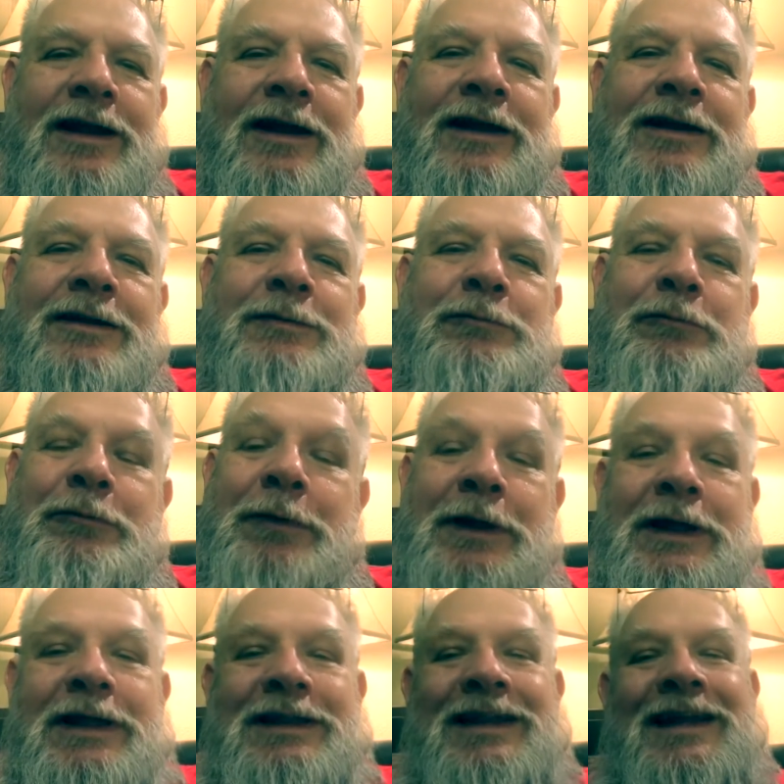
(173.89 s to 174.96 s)

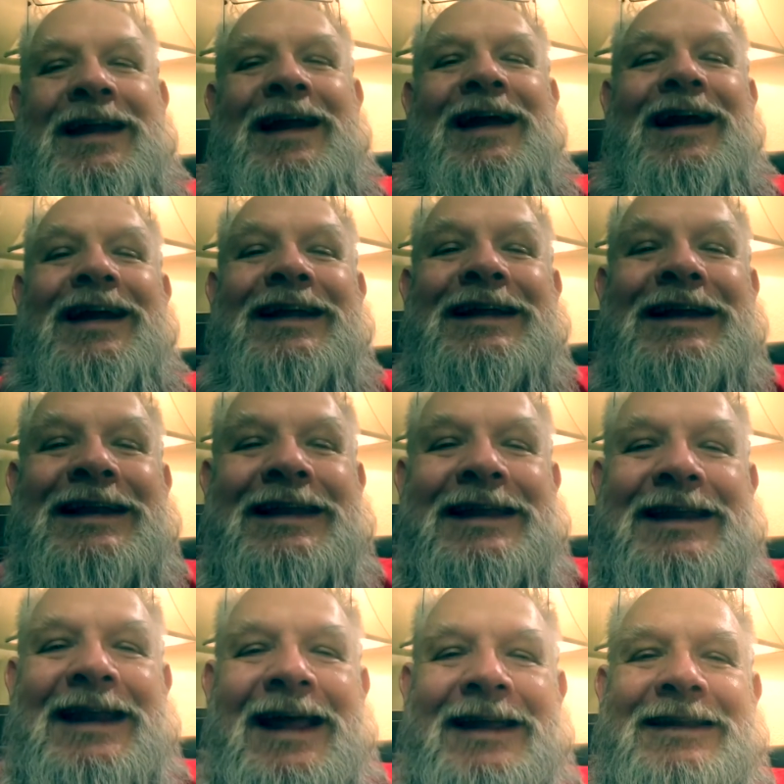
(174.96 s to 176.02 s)
but I gotta
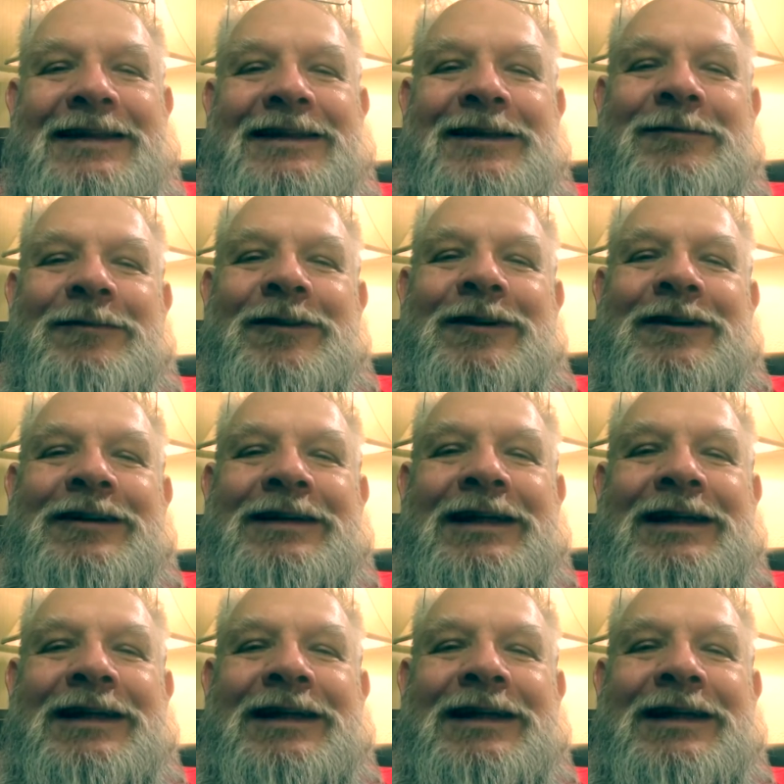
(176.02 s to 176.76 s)
get out of Denver.